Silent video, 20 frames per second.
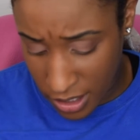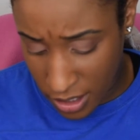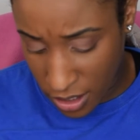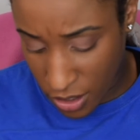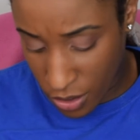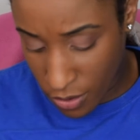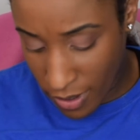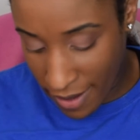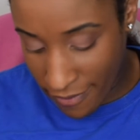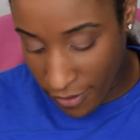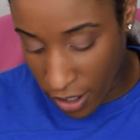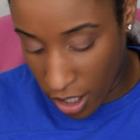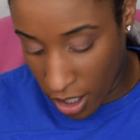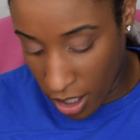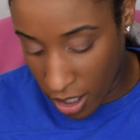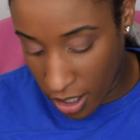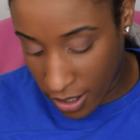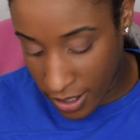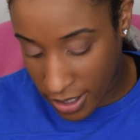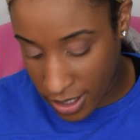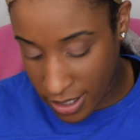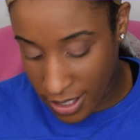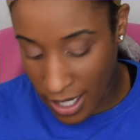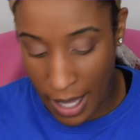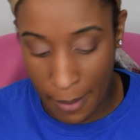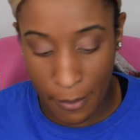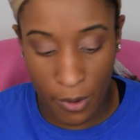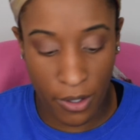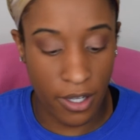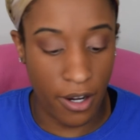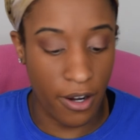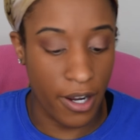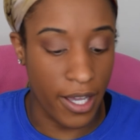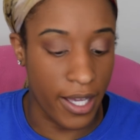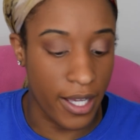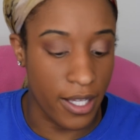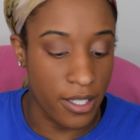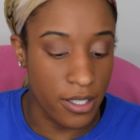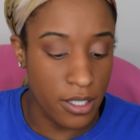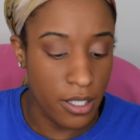You have all this time on your
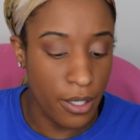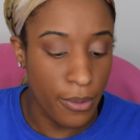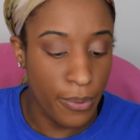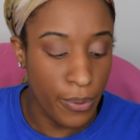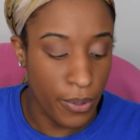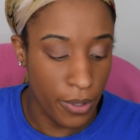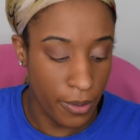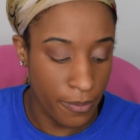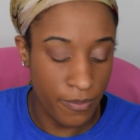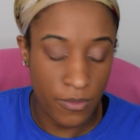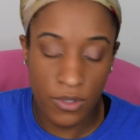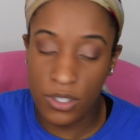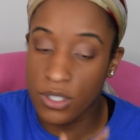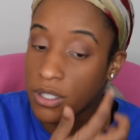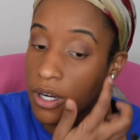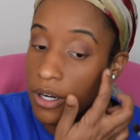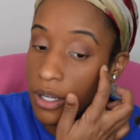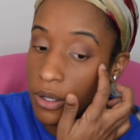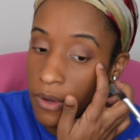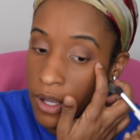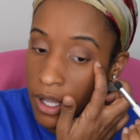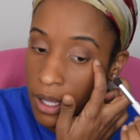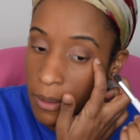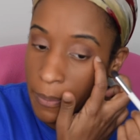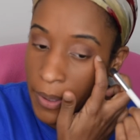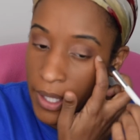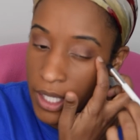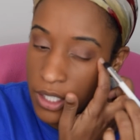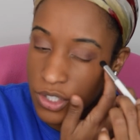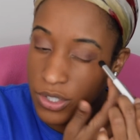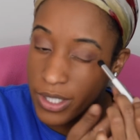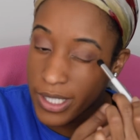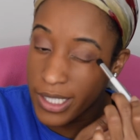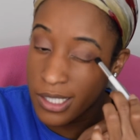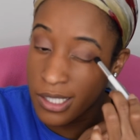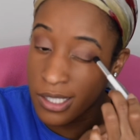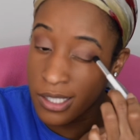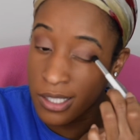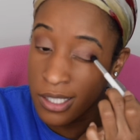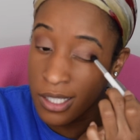hands. Start going on
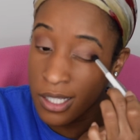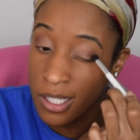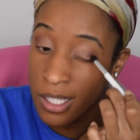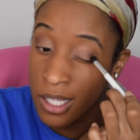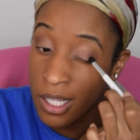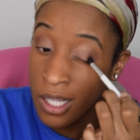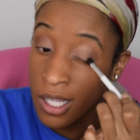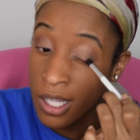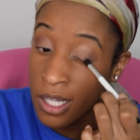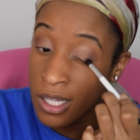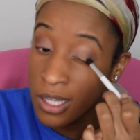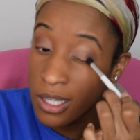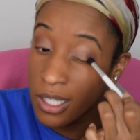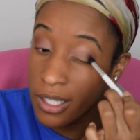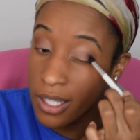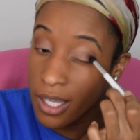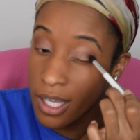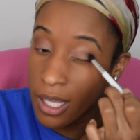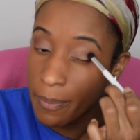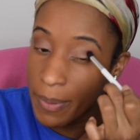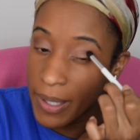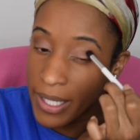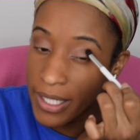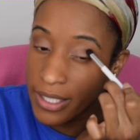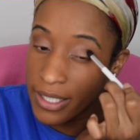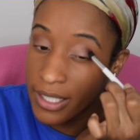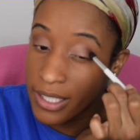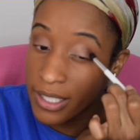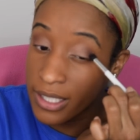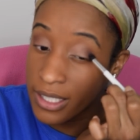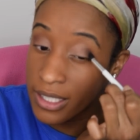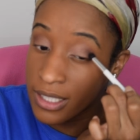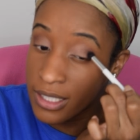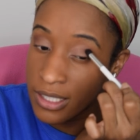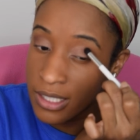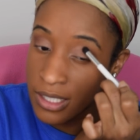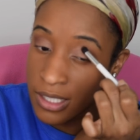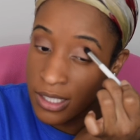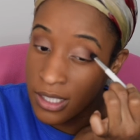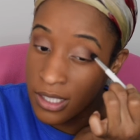Pinterest, looking up
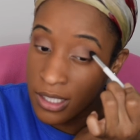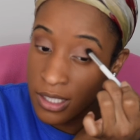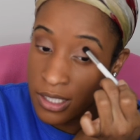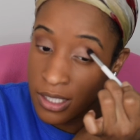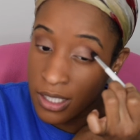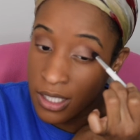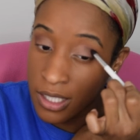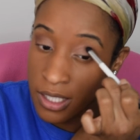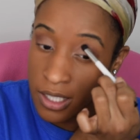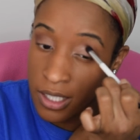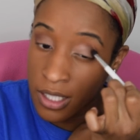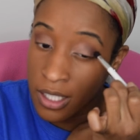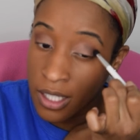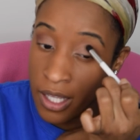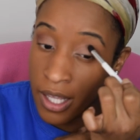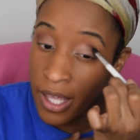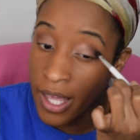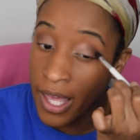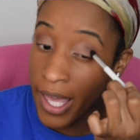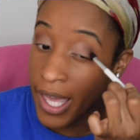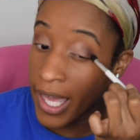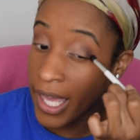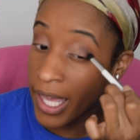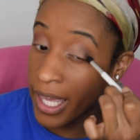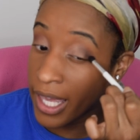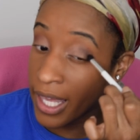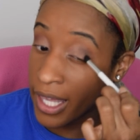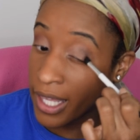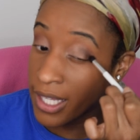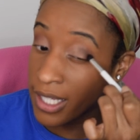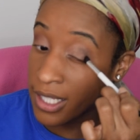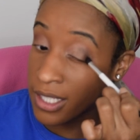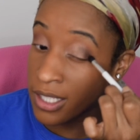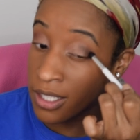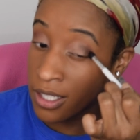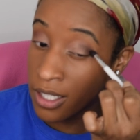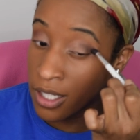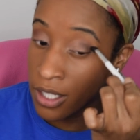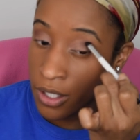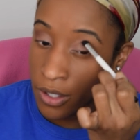ideas,
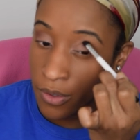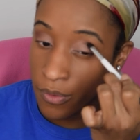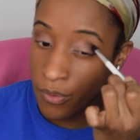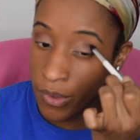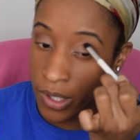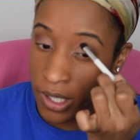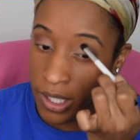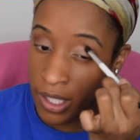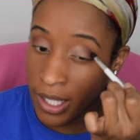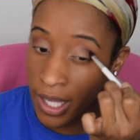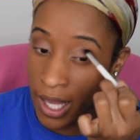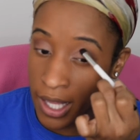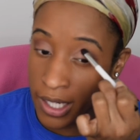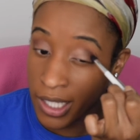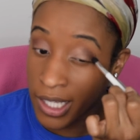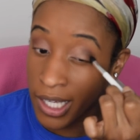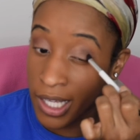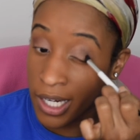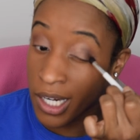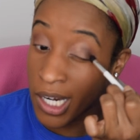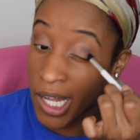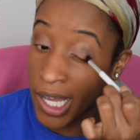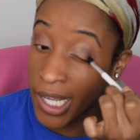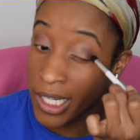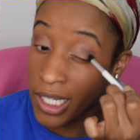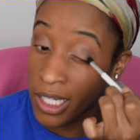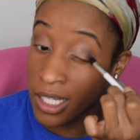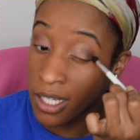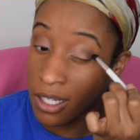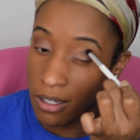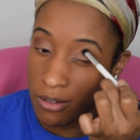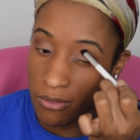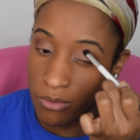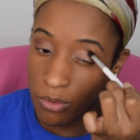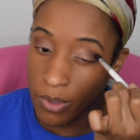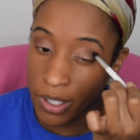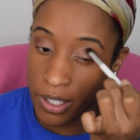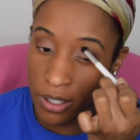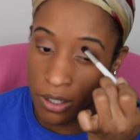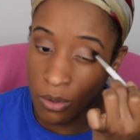and really kind of get an idea of
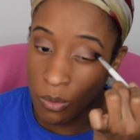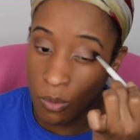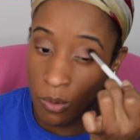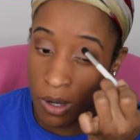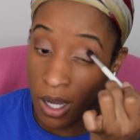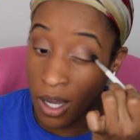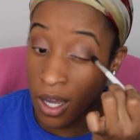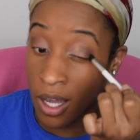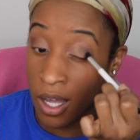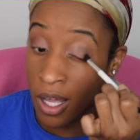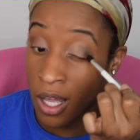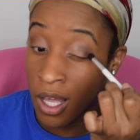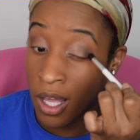what you want.